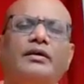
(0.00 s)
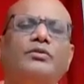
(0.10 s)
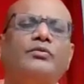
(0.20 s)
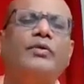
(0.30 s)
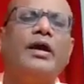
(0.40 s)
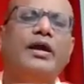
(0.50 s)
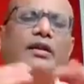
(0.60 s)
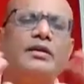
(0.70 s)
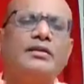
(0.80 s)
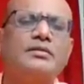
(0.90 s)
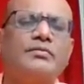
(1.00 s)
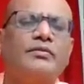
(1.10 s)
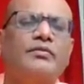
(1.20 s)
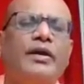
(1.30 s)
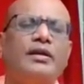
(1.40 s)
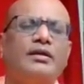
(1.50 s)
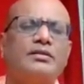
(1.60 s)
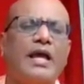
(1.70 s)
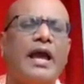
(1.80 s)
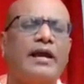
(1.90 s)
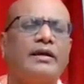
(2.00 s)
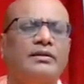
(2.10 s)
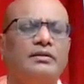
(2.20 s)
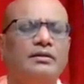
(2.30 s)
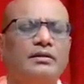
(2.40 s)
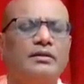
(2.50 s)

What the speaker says: through the various angles,